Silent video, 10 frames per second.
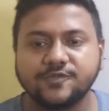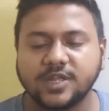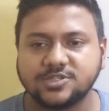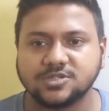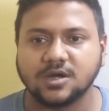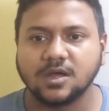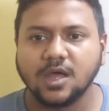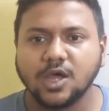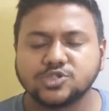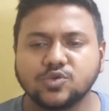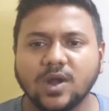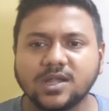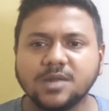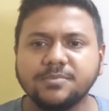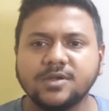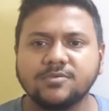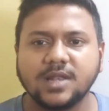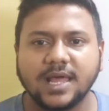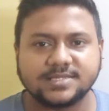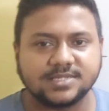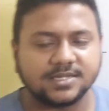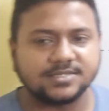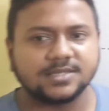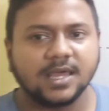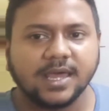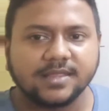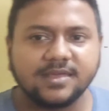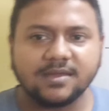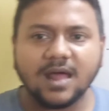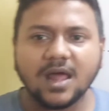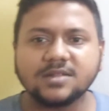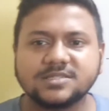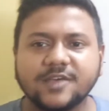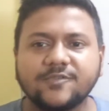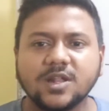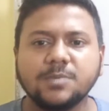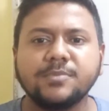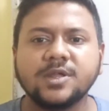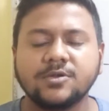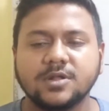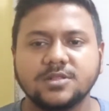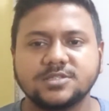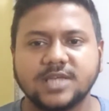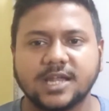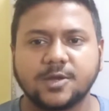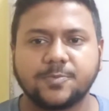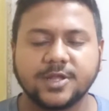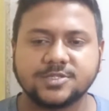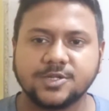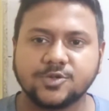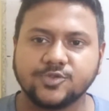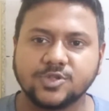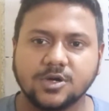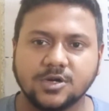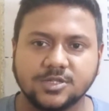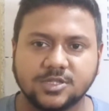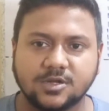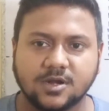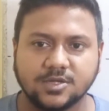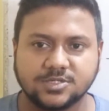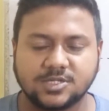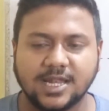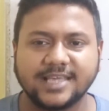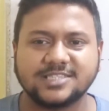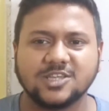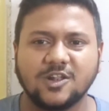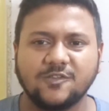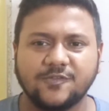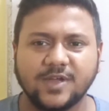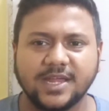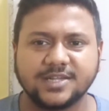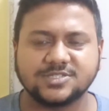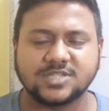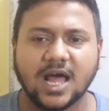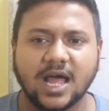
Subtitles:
nature. So what are mineral acids? There are several minerals that are present on the earth crust, like sulfates,